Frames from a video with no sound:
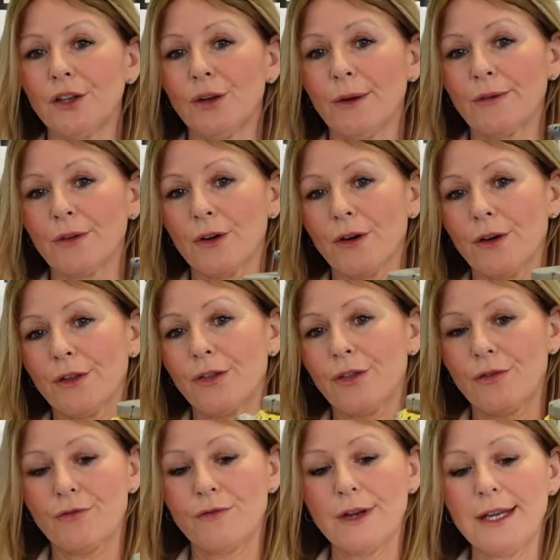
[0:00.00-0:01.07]
you have got a
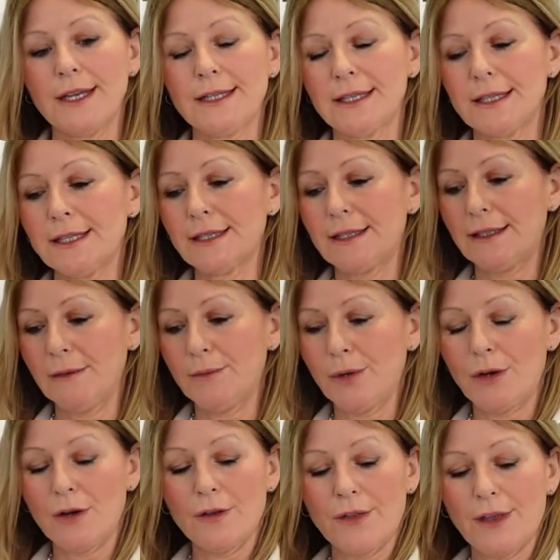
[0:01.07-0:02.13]
3D
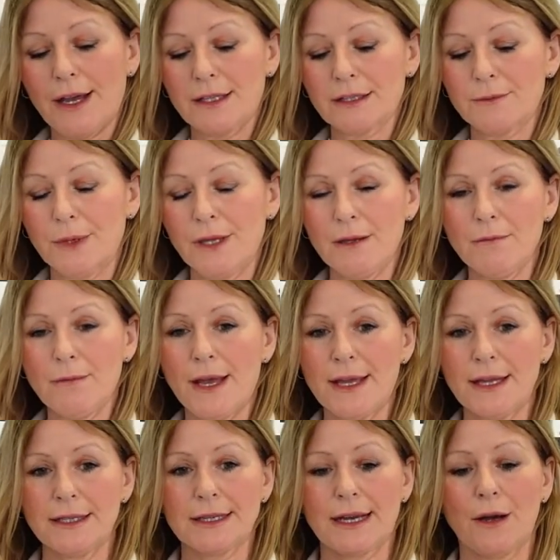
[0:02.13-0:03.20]
teapot that has been
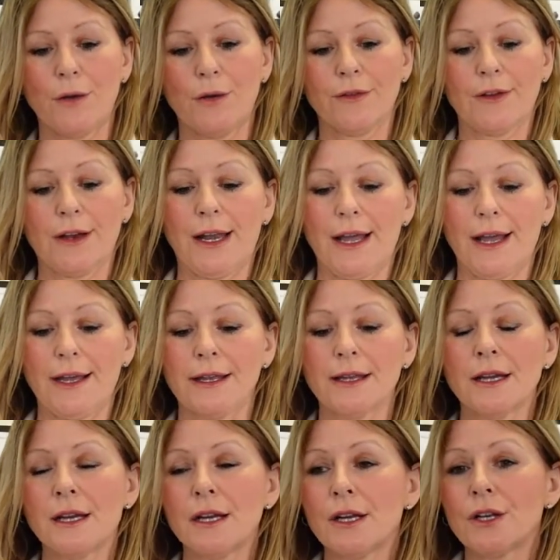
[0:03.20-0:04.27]
made out of clay.
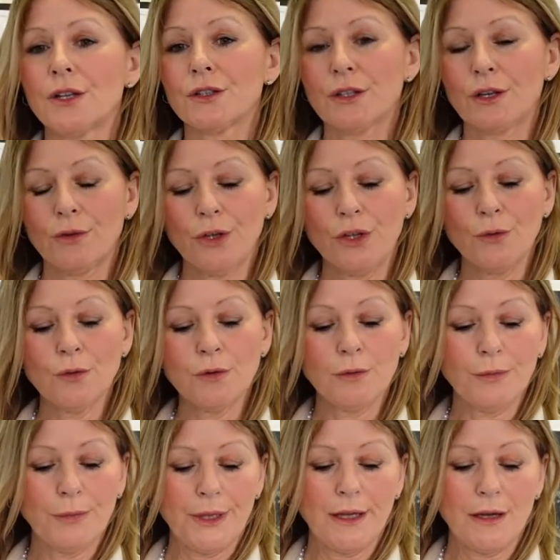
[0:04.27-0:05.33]
So you will
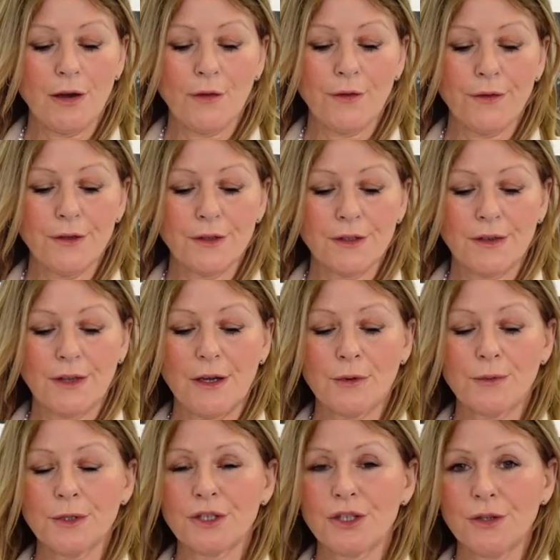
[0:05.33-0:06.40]
be offered the
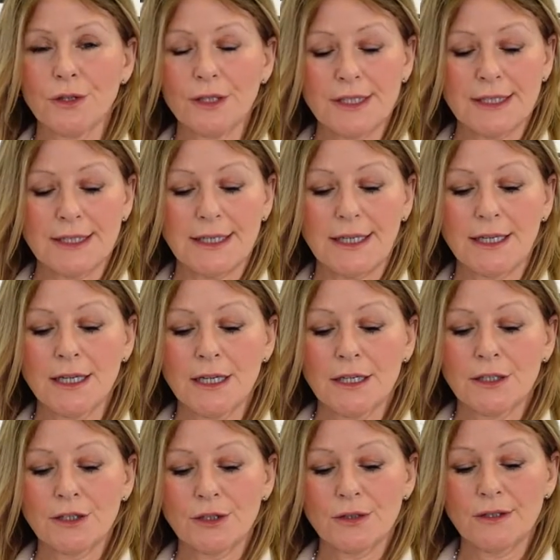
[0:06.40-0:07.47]
opportunity
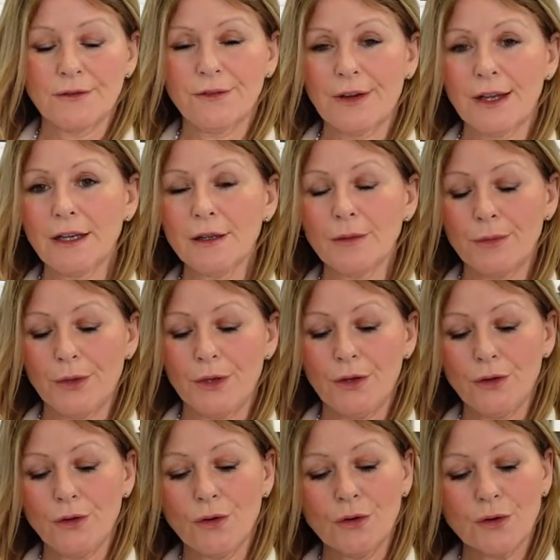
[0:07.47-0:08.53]
to develop
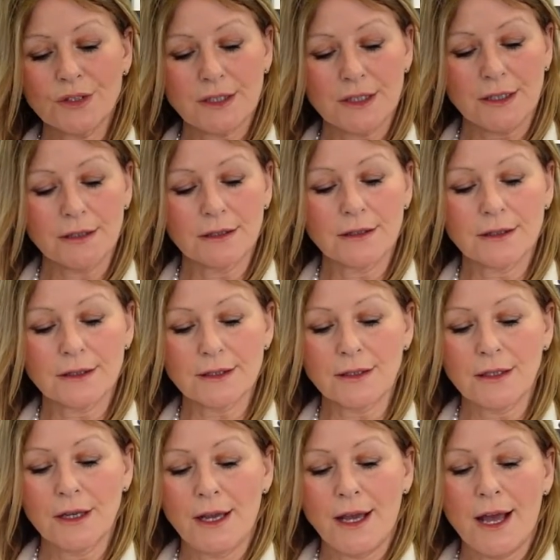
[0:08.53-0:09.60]
your skills
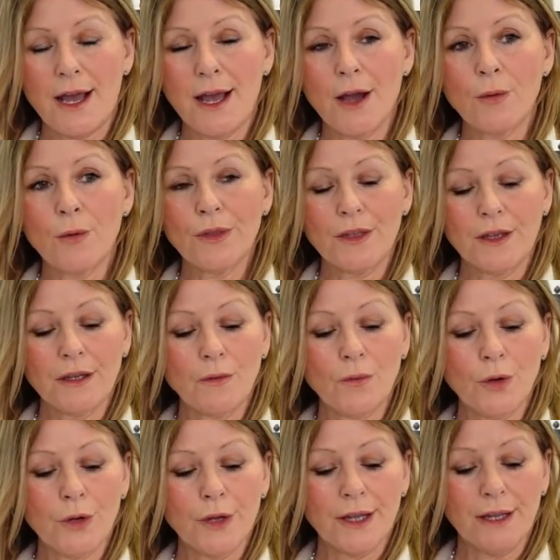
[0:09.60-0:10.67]
within
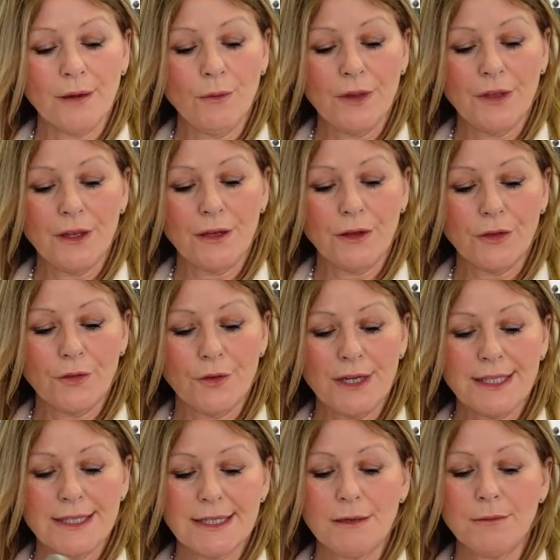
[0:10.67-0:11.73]
working within a
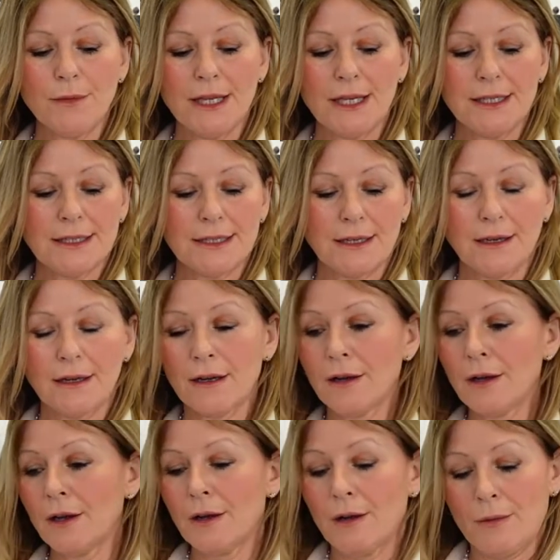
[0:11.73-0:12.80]
3D media,
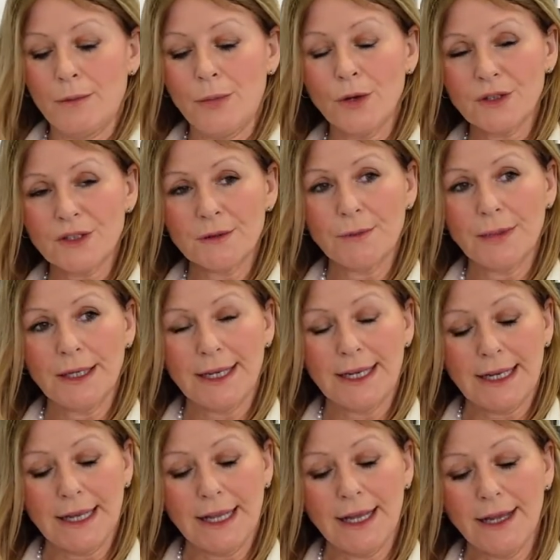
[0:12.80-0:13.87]
possibly
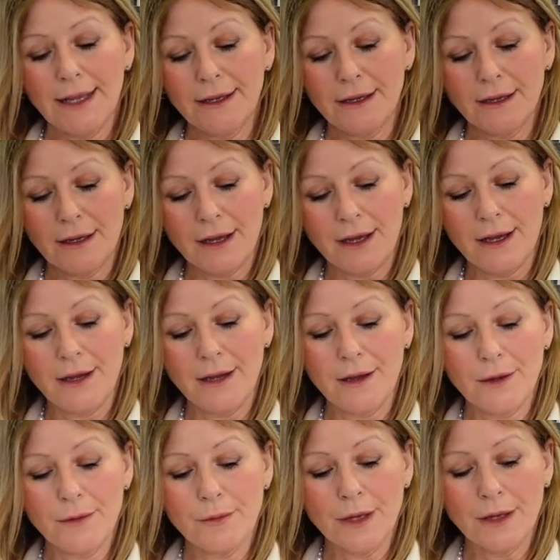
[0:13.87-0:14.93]
clay
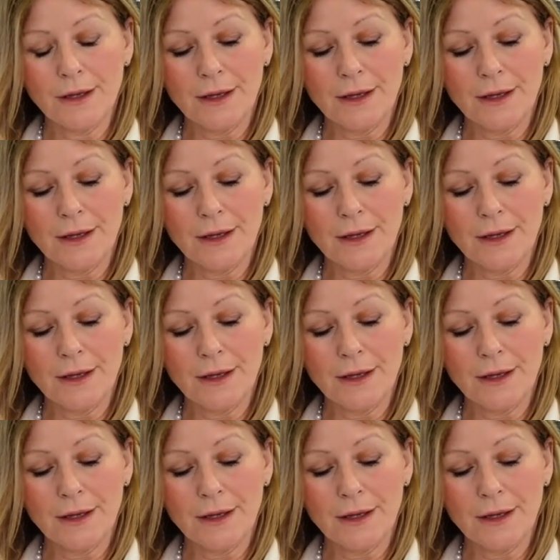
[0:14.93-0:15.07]
and